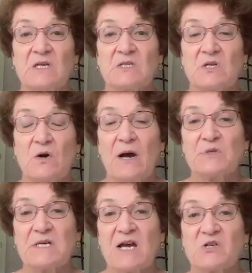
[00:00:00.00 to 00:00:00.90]
So I
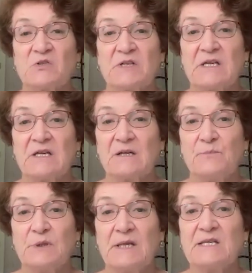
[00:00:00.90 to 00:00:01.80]
was actually in a
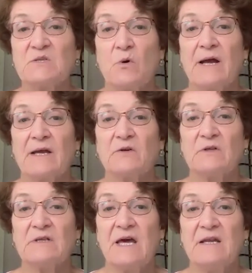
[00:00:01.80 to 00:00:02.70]
place where I
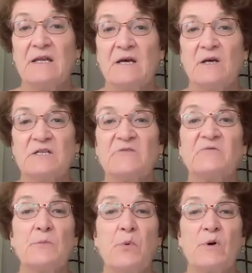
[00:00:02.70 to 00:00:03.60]
could get
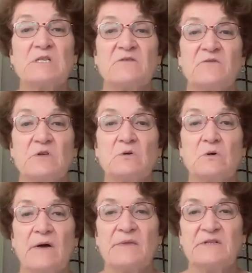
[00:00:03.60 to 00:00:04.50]
different points of view
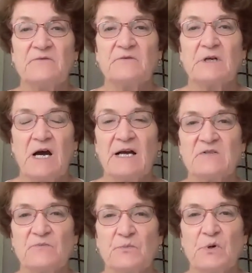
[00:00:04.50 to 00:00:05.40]
on the different
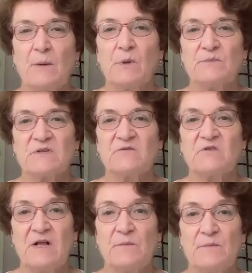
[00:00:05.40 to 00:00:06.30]
kinds of problems of
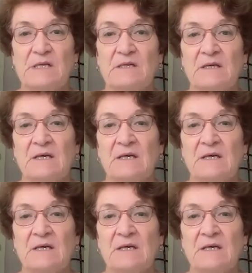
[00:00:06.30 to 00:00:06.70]
development.